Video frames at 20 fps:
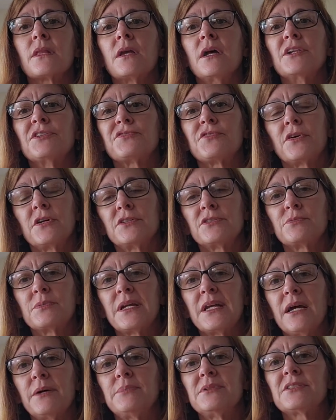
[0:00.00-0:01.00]
As far as
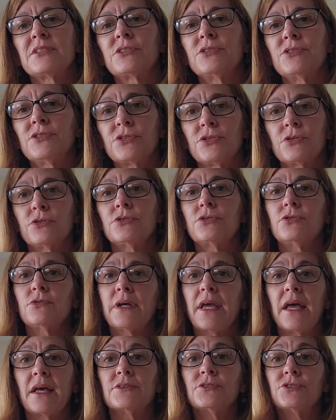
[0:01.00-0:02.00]
rehab is concerned, you
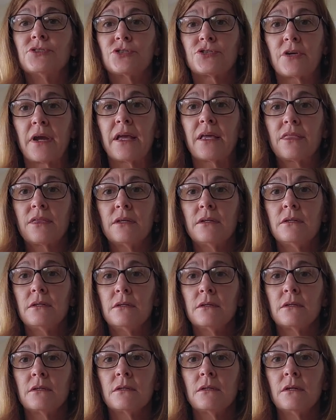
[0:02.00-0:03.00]
can
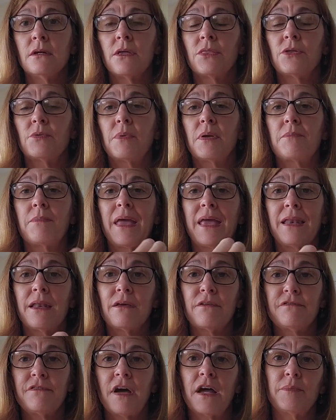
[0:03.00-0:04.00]
strengthen the
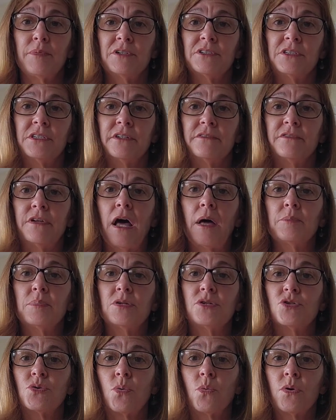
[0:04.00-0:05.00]
remaining fibers that have not
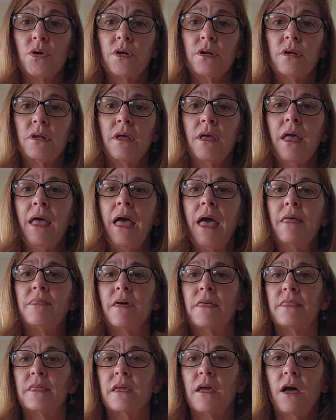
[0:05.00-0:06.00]
been torn, and
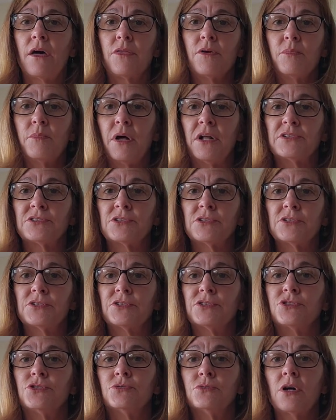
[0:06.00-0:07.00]
then the other
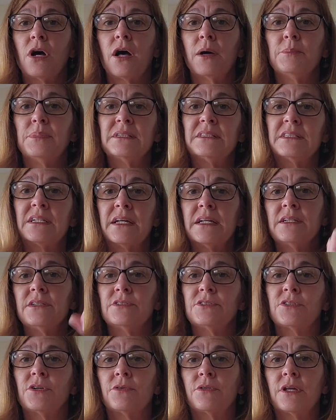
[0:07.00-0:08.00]
muscles to compensate
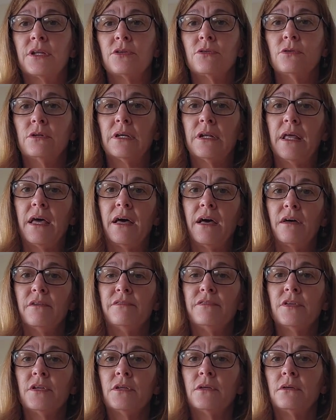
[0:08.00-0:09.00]
so that you can
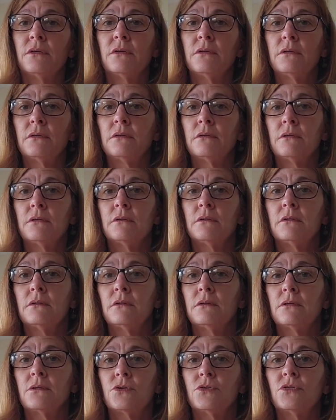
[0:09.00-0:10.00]
have
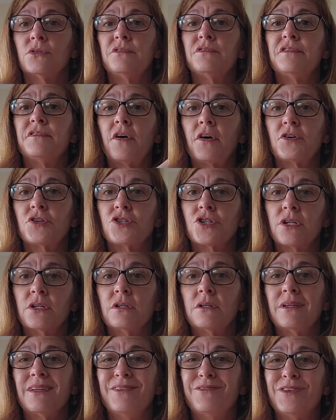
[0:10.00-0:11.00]
good
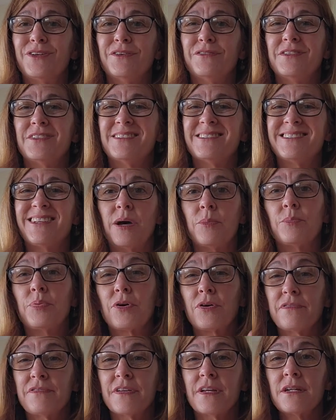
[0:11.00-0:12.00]
function, even if it's not
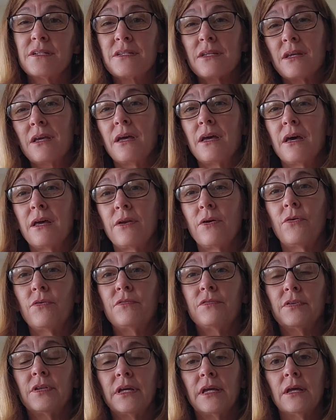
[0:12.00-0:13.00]
perfect, and
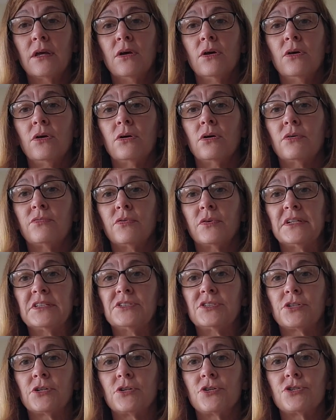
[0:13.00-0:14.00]
hopefully avoid
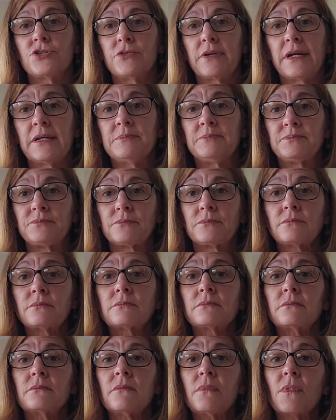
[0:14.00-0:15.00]
surgery.
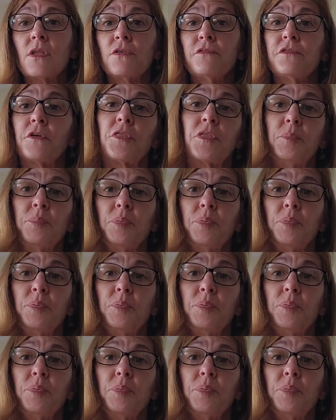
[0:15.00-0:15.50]
For the